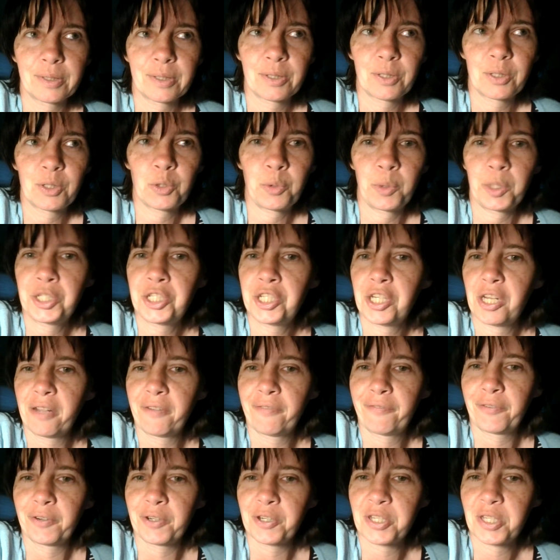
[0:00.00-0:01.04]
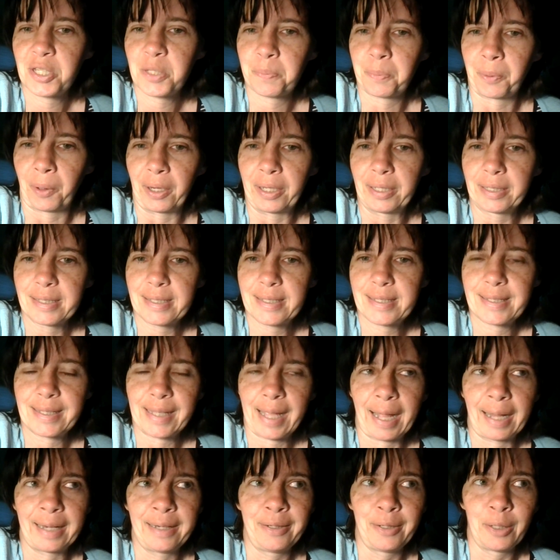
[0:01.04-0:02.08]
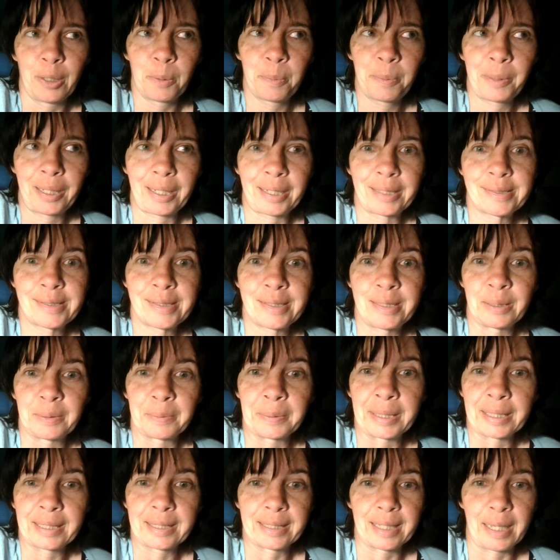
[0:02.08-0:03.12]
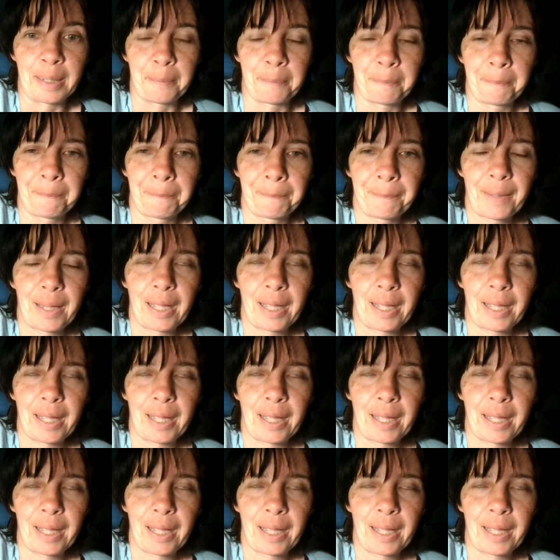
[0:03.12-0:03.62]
twitchy for sprints and nobody's doing them.